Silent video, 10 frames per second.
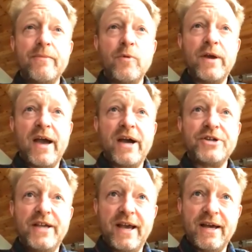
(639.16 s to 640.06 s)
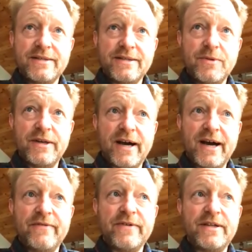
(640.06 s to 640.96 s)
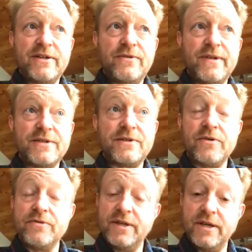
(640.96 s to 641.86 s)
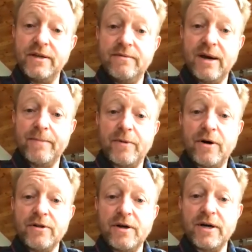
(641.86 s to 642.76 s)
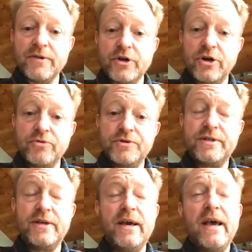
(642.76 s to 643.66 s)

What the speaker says: We actually had someone die of it in 2013 up along the coast.